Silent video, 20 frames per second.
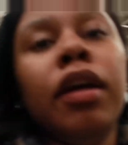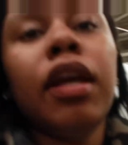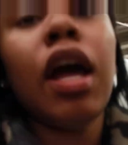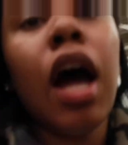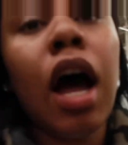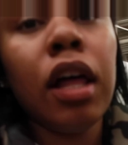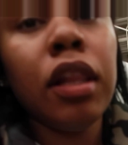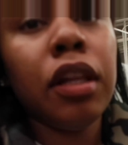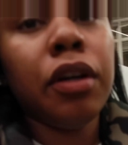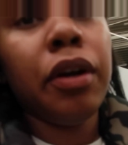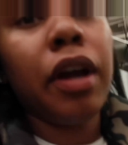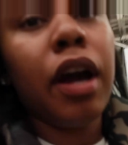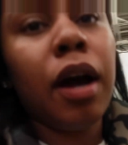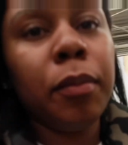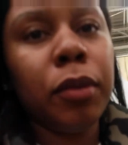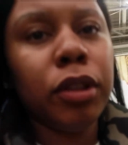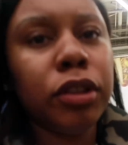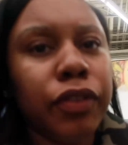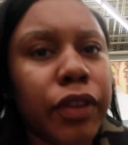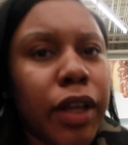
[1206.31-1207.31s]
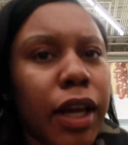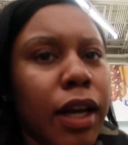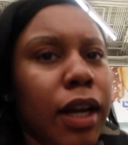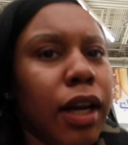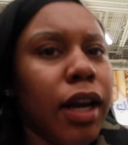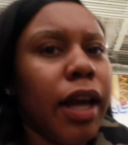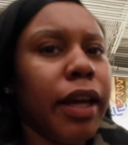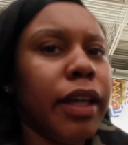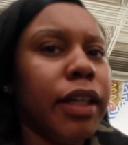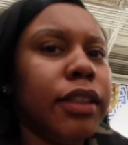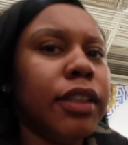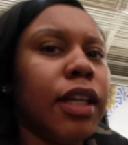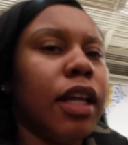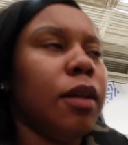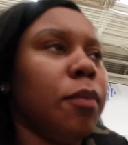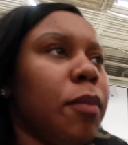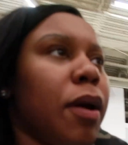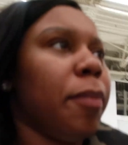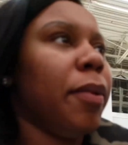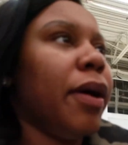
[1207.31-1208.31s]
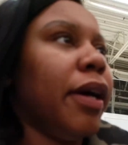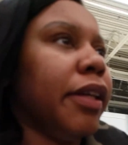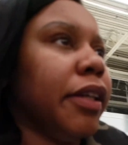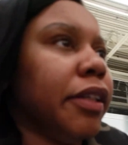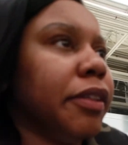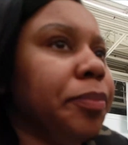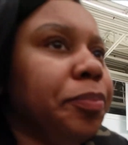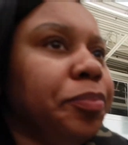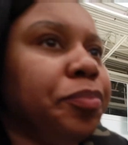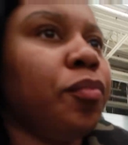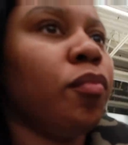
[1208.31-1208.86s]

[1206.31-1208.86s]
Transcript: Yeah, I literally almost forget it. I had y'all in my pocket.